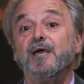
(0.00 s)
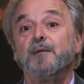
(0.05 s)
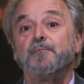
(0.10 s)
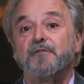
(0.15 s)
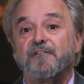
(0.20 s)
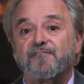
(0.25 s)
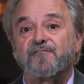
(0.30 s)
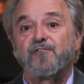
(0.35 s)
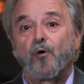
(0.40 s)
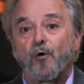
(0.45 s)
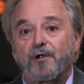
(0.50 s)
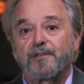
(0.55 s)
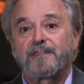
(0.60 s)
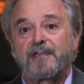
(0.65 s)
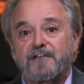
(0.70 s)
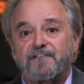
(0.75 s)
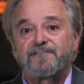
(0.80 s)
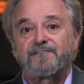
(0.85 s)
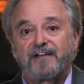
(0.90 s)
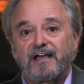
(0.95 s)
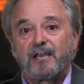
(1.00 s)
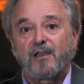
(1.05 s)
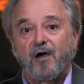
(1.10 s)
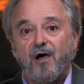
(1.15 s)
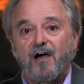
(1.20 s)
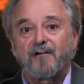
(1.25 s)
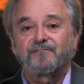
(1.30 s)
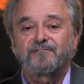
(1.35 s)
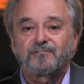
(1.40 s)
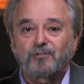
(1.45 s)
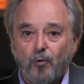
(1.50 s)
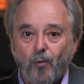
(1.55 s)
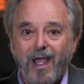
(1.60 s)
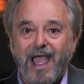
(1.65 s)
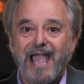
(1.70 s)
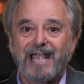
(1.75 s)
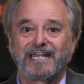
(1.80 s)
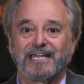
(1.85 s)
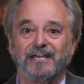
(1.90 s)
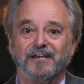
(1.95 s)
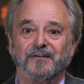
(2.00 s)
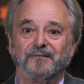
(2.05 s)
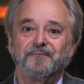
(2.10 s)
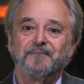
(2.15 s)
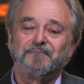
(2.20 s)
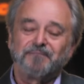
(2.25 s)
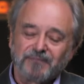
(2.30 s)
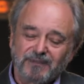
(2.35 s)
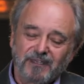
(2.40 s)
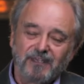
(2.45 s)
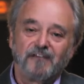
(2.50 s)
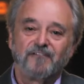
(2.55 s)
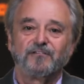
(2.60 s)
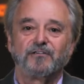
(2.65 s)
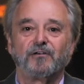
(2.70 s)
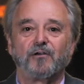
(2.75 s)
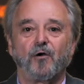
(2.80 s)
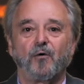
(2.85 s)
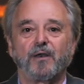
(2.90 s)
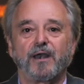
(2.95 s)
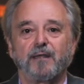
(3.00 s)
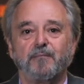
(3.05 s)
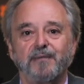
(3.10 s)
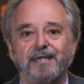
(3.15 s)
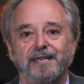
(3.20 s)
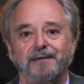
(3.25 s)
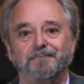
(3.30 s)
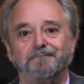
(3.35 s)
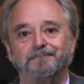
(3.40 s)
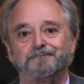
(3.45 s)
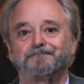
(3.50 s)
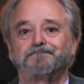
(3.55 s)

before they fell off the wagon, if you know what I mean.